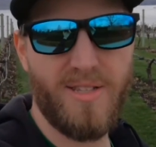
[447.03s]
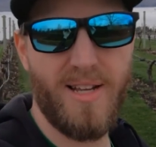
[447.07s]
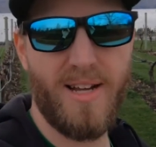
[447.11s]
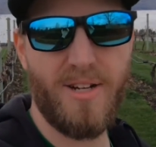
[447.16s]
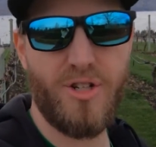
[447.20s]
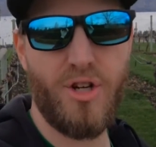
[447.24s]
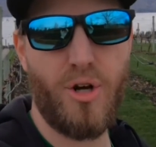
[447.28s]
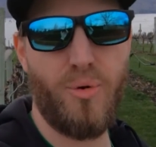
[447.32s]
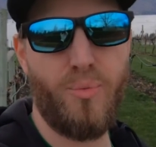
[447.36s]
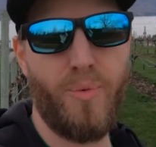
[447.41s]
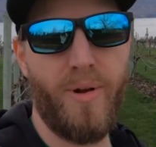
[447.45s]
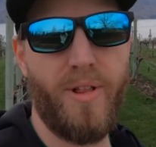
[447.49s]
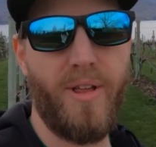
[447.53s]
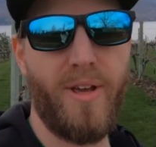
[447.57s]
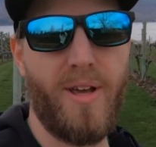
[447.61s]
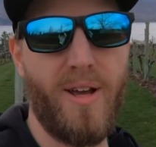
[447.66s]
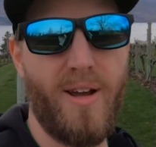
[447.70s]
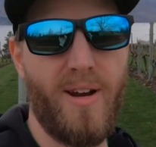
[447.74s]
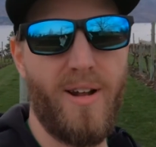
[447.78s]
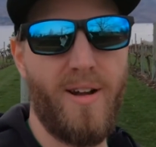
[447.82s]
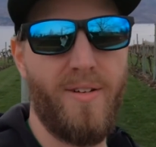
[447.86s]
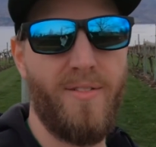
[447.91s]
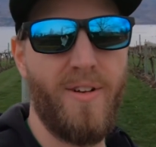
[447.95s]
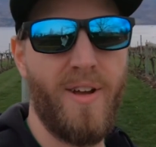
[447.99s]
It's actually a really
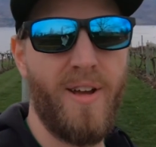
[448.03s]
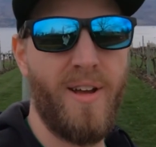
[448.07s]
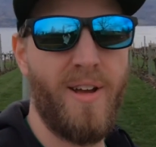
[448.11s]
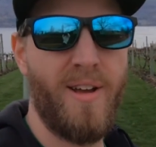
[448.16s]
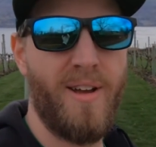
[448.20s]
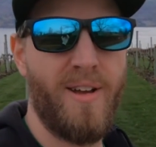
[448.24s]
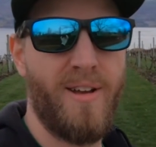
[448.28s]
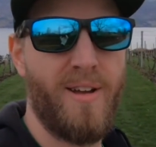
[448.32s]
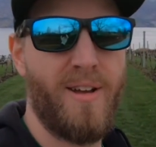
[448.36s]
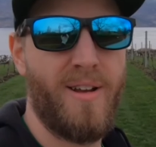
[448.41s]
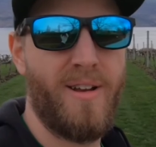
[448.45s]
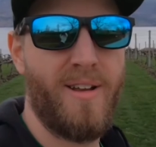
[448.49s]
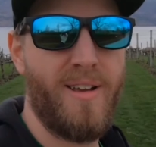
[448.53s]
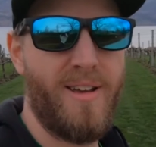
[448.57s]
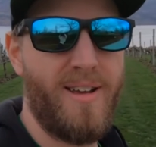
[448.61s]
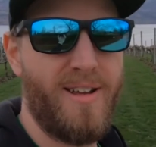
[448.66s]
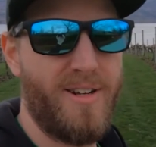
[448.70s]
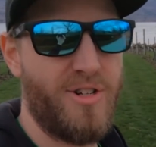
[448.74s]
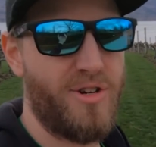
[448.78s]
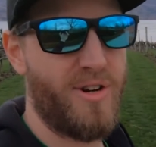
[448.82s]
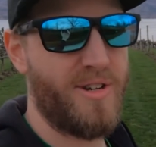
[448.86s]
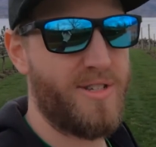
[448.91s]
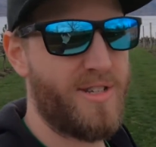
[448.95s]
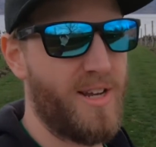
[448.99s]
kind of
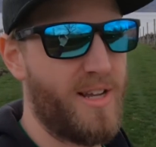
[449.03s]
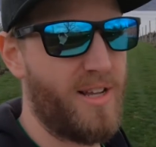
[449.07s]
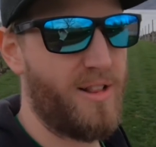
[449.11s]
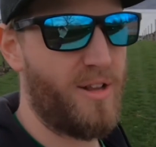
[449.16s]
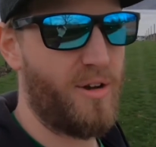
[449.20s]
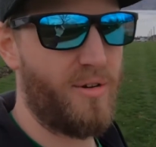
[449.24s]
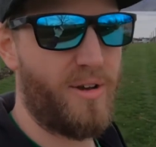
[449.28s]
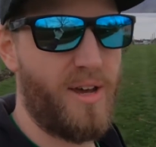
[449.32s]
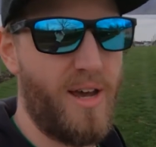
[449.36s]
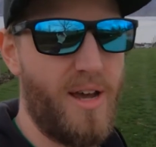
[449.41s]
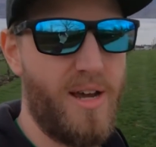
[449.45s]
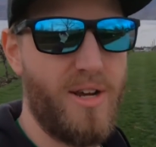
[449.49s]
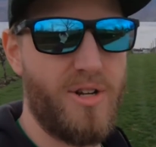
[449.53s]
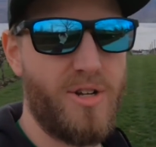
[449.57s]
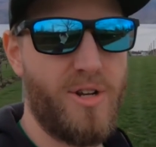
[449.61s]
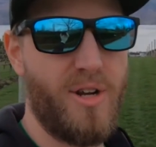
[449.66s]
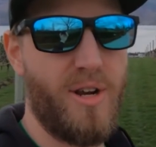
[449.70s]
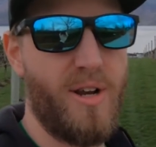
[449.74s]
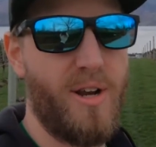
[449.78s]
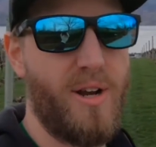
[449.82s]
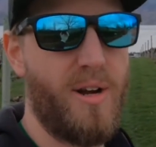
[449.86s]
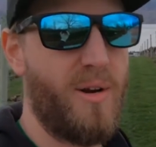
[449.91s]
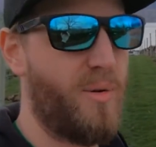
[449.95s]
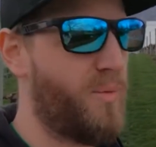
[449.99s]
interesting
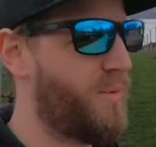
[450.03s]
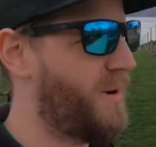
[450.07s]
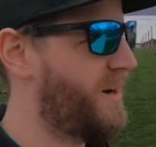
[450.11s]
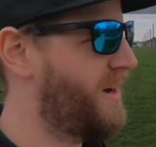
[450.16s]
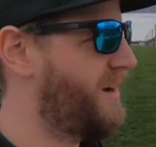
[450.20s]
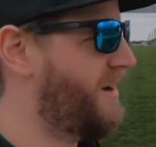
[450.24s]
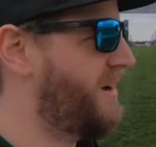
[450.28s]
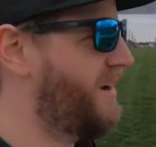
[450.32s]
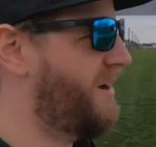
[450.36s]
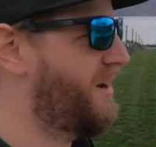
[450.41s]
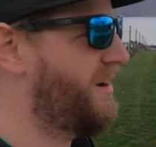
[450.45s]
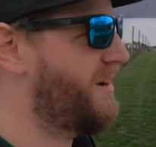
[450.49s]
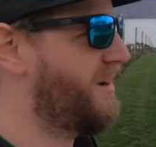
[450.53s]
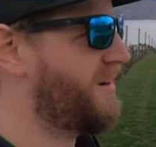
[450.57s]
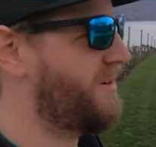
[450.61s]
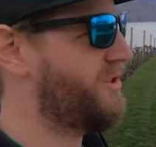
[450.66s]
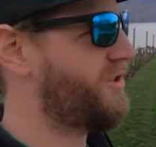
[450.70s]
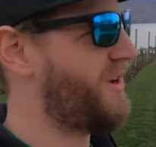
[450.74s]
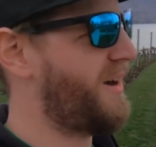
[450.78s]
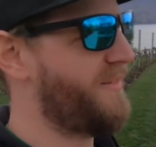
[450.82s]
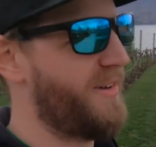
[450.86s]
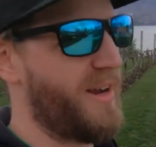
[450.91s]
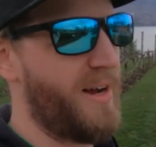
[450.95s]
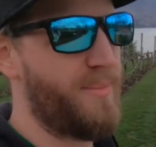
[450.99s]
location. We're
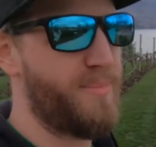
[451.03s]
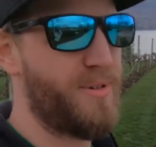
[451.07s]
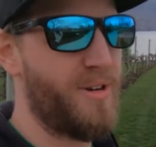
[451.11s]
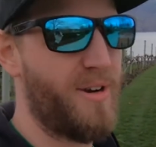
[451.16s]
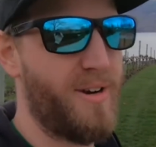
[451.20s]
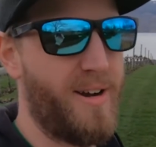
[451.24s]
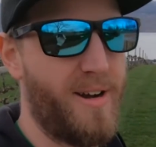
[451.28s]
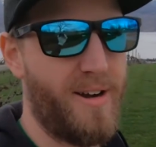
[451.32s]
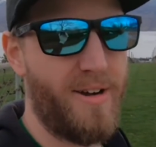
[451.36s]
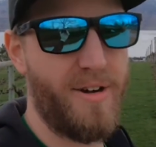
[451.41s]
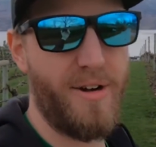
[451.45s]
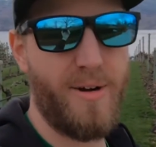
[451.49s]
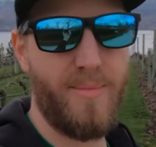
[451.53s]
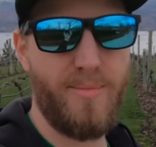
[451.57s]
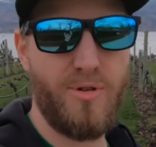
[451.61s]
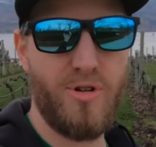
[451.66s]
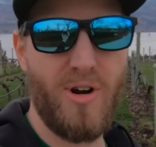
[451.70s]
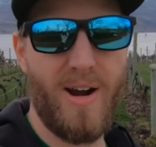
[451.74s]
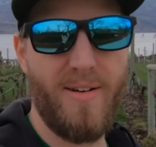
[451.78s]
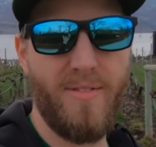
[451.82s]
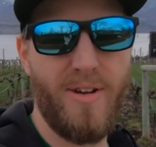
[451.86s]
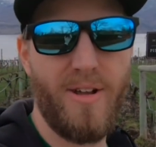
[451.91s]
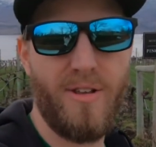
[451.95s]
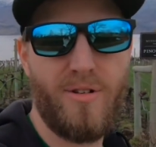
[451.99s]
driving up to here. You're
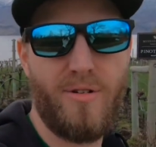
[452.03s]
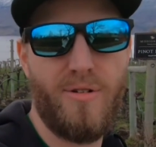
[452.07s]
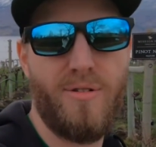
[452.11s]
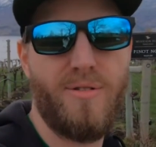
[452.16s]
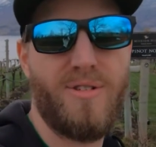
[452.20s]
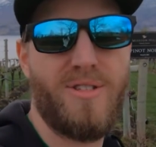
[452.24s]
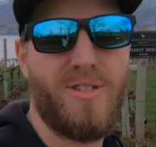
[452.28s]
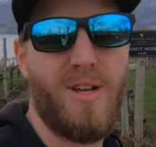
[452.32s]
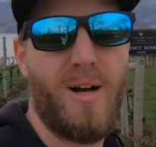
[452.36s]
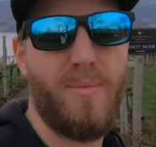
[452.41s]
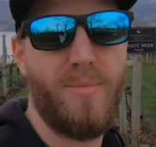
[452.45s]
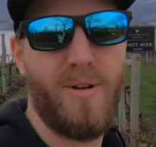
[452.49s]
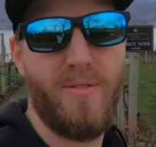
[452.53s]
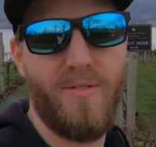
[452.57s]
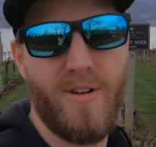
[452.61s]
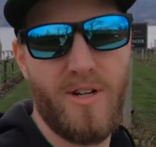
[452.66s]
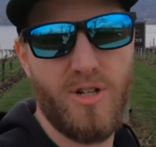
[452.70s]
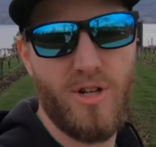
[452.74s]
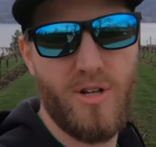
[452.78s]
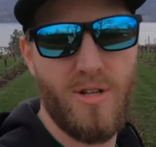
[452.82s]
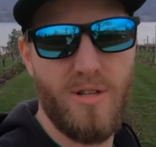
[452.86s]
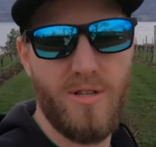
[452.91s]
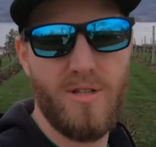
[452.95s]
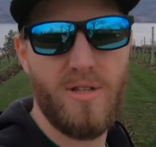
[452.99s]
driving through
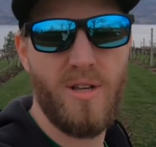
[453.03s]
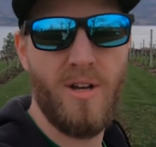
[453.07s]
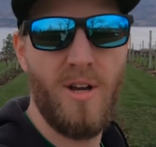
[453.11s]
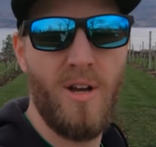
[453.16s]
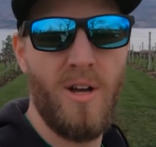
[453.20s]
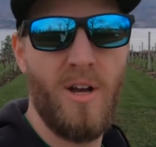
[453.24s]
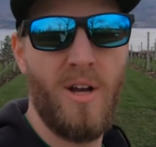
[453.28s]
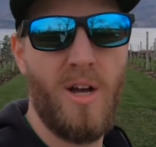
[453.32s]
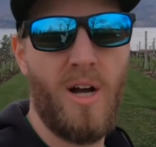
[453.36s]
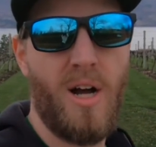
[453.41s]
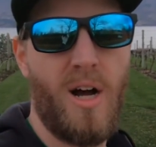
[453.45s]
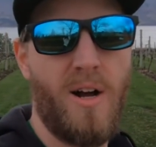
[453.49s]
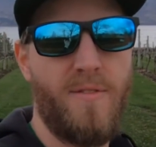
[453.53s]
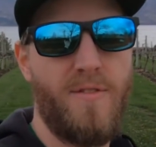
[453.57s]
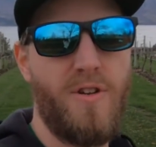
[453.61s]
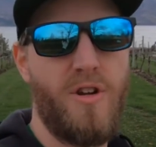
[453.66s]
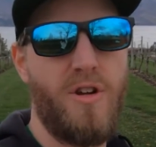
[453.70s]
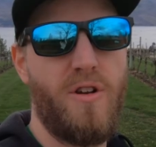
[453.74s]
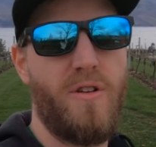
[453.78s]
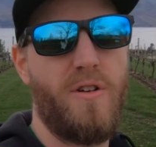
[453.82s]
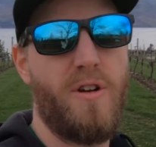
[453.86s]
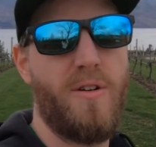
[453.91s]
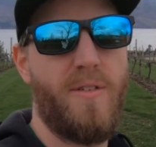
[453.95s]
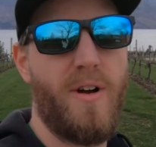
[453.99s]
subdivisions of
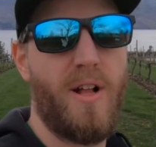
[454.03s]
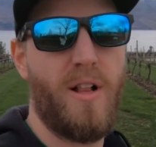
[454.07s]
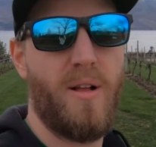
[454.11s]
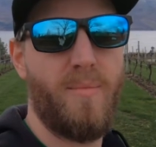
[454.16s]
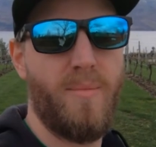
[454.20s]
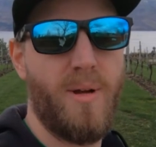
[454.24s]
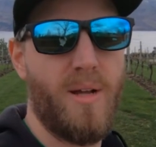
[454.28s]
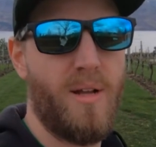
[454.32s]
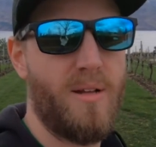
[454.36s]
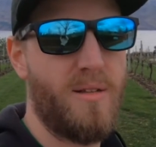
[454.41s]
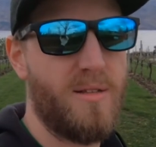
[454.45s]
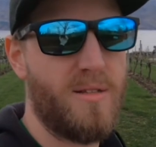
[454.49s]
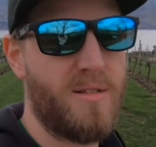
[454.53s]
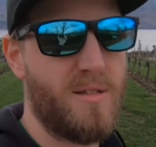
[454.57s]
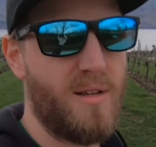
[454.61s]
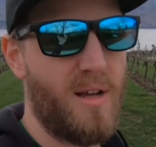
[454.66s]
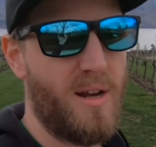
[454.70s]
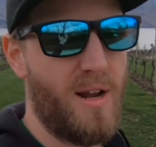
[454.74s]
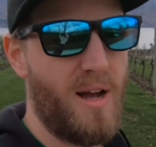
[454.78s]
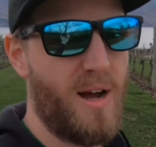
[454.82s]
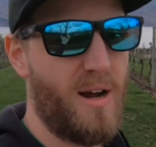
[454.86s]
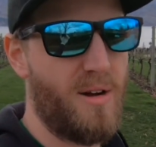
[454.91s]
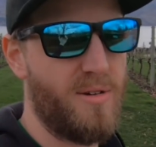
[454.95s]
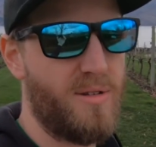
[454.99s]
new developments
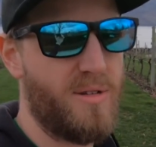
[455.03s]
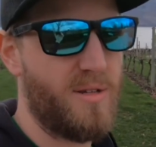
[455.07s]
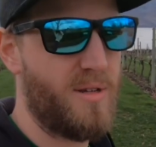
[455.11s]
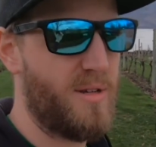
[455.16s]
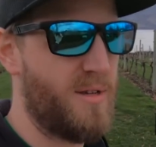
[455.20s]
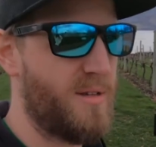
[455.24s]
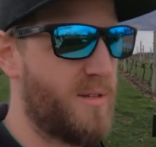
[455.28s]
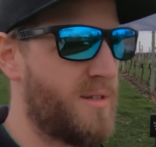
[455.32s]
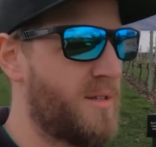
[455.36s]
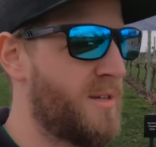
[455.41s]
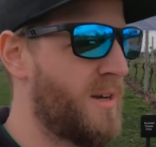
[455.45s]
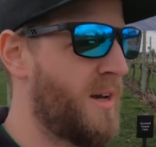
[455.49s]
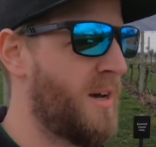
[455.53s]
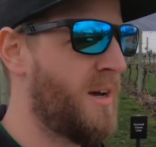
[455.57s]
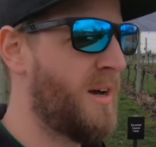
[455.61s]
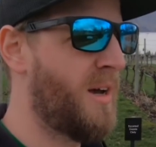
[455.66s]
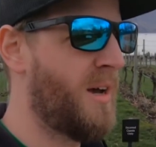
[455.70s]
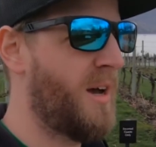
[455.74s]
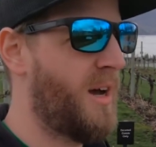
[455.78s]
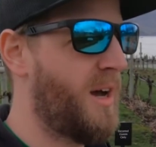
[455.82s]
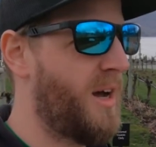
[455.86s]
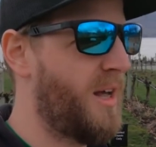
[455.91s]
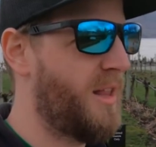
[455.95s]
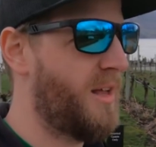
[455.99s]
and houses,
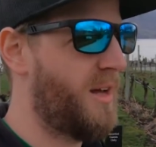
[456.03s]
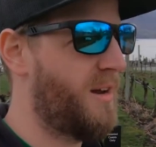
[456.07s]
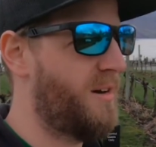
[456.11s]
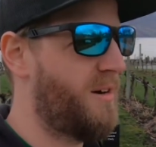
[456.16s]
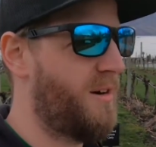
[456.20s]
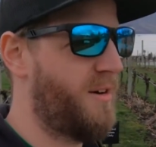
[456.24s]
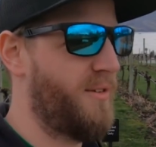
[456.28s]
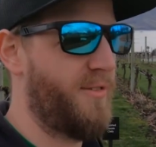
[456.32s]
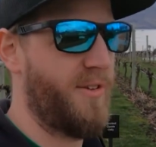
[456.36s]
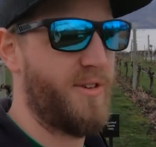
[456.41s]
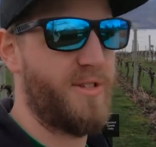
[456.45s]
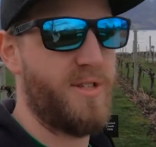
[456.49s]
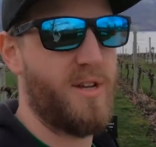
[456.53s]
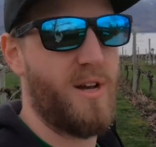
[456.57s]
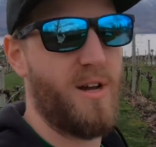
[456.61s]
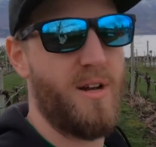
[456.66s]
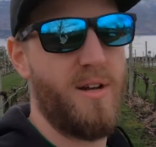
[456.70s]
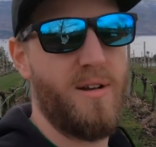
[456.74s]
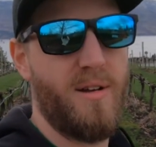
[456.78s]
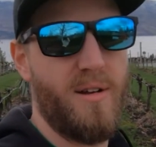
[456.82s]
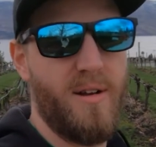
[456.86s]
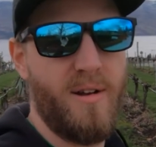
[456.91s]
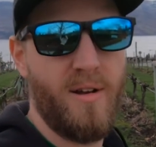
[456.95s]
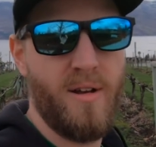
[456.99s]
and then all of a
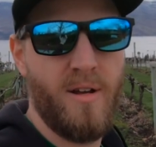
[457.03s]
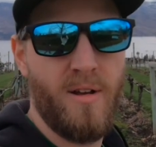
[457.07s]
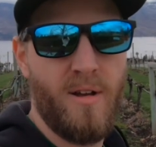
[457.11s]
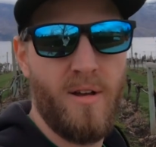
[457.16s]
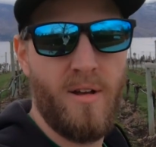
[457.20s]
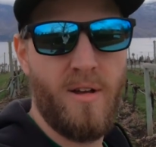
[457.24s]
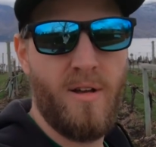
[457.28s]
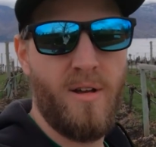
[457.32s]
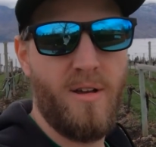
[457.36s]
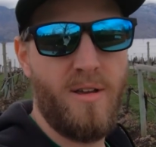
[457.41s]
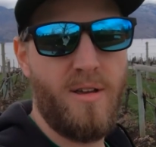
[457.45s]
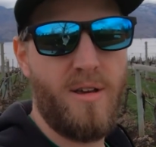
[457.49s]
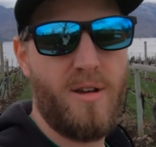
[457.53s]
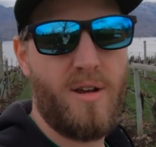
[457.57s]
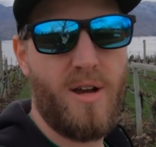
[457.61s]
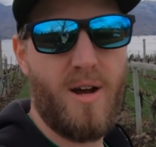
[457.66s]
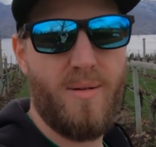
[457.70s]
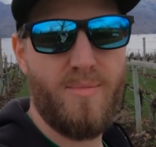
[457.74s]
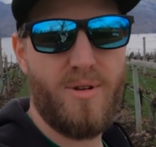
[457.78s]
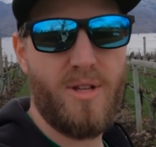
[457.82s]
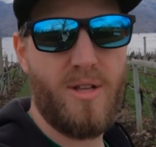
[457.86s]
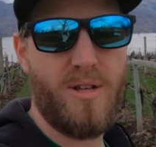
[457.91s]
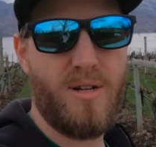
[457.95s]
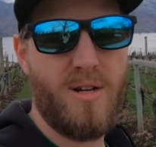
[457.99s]
sudden you
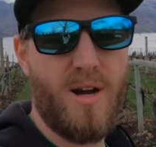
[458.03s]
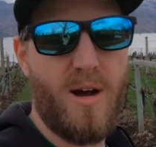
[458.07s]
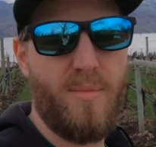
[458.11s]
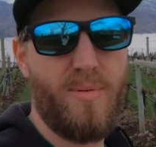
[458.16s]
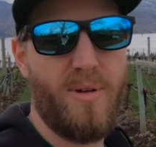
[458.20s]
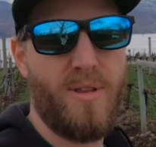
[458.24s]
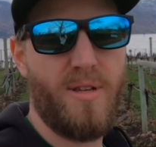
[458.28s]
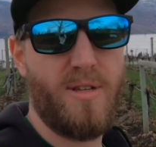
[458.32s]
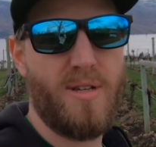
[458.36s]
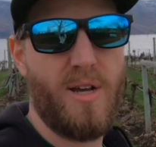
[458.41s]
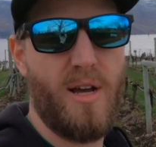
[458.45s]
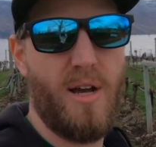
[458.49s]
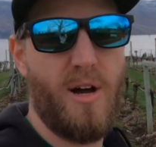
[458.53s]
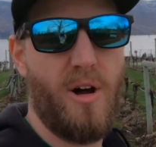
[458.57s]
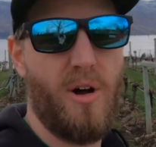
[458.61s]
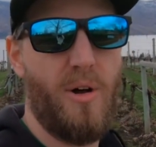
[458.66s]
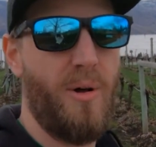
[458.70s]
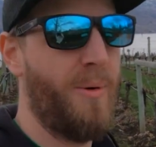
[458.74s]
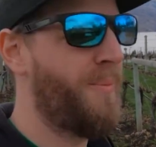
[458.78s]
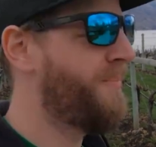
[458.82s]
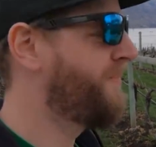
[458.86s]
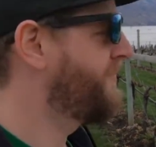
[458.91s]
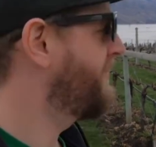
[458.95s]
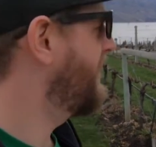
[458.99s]
come to the top of this
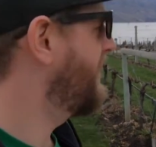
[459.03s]
hill